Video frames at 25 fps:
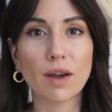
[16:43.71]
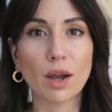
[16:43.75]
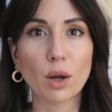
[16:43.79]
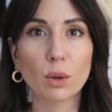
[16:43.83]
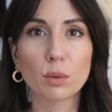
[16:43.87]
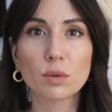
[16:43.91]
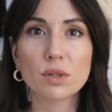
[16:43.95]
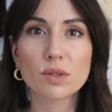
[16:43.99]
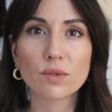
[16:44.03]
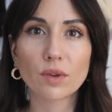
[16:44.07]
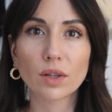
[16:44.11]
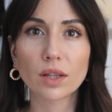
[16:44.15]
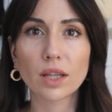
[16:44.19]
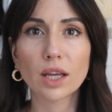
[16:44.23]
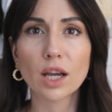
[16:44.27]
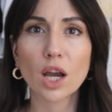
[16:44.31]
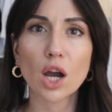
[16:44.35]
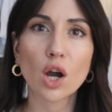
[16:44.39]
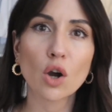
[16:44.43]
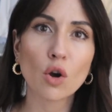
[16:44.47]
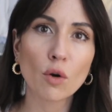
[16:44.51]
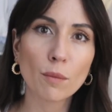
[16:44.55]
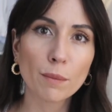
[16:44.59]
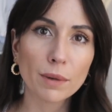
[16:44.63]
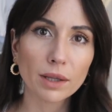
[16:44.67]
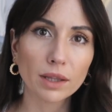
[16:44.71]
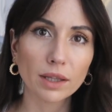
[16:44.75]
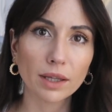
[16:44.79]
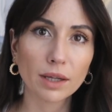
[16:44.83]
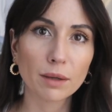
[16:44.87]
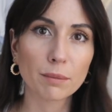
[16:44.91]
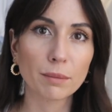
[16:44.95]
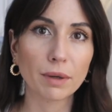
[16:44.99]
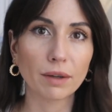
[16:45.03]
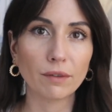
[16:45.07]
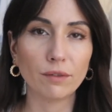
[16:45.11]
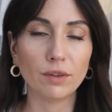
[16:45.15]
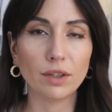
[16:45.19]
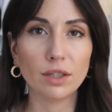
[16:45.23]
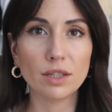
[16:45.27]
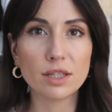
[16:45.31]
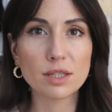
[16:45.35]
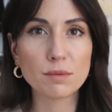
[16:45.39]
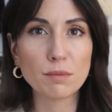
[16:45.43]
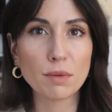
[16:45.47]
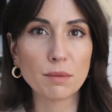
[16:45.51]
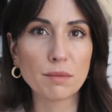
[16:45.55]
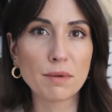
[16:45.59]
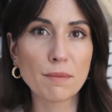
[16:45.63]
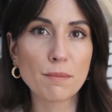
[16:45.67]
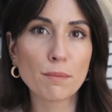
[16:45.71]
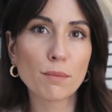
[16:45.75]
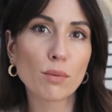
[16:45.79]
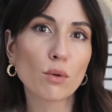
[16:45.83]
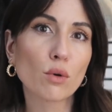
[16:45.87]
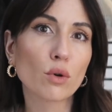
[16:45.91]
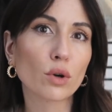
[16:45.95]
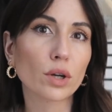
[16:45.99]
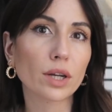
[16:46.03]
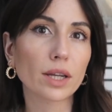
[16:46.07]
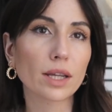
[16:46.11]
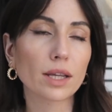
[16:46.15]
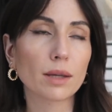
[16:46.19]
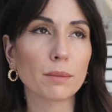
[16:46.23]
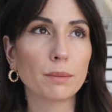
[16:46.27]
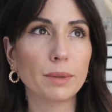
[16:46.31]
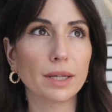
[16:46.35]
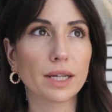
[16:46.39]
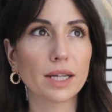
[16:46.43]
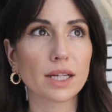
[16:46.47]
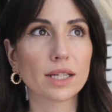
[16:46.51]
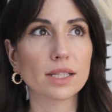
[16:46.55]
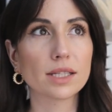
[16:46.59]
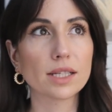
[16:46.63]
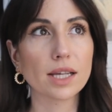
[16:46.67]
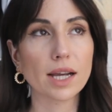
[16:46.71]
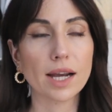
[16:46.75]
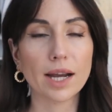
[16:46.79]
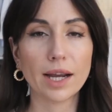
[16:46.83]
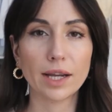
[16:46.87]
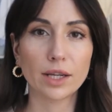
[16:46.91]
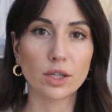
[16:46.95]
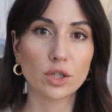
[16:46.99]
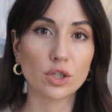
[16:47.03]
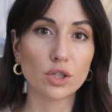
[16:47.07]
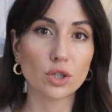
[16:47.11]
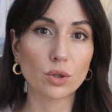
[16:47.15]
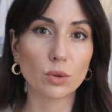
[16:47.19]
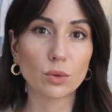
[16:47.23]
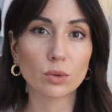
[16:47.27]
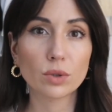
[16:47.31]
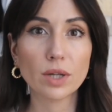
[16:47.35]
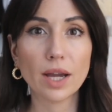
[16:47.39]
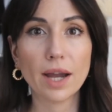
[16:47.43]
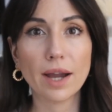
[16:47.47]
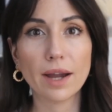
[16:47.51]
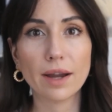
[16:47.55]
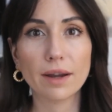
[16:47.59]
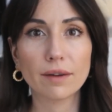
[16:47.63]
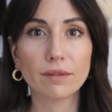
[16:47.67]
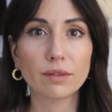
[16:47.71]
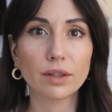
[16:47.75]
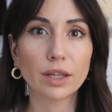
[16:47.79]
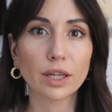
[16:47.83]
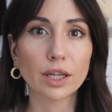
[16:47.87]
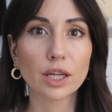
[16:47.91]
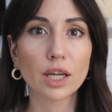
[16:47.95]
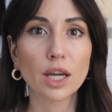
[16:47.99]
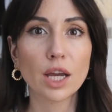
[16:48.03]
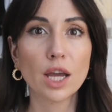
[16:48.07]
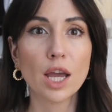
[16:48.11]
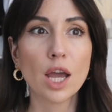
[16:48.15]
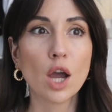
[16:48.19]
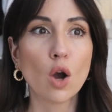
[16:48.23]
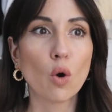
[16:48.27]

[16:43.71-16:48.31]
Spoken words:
I always felt like, oh, but like my feed is maybe boring because like I don't have like,